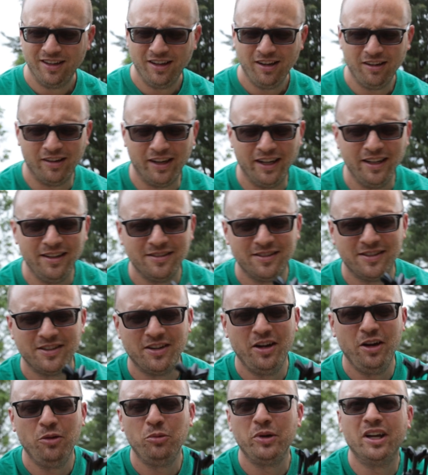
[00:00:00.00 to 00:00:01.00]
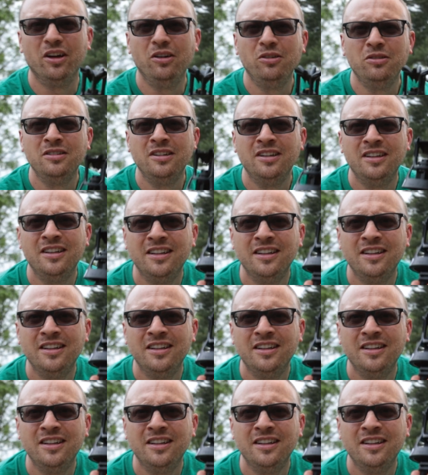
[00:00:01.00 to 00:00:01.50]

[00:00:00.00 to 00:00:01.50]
All right, uh, here we go.